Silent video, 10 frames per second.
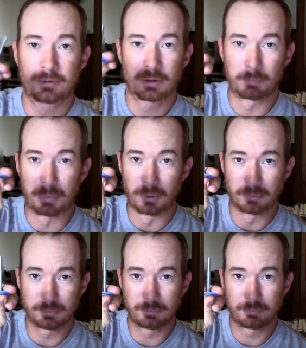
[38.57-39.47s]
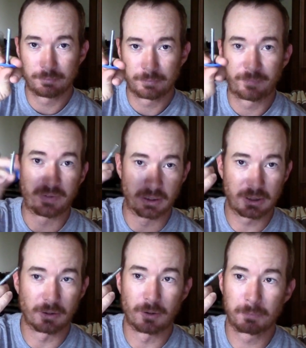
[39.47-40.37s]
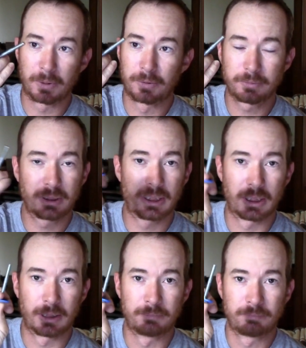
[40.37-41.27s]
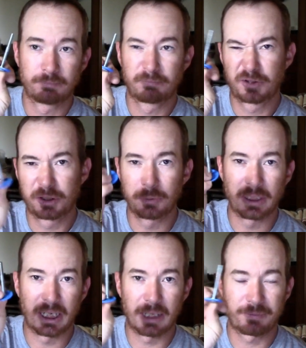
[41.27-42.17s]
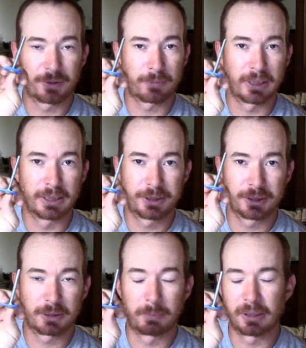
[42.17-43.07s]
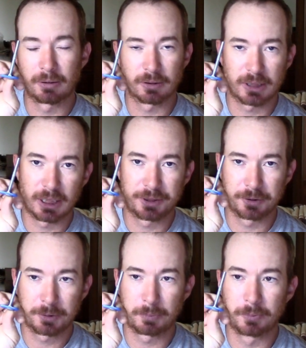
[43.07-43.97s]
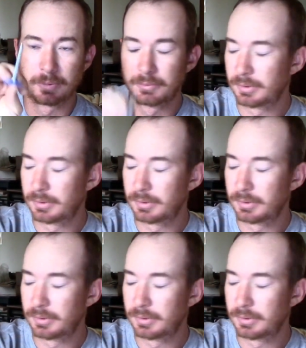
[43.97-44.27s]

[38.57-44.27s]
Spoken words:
a bolt, fairly long bolt, 2.5 to 3 inches depending on the size of your spool,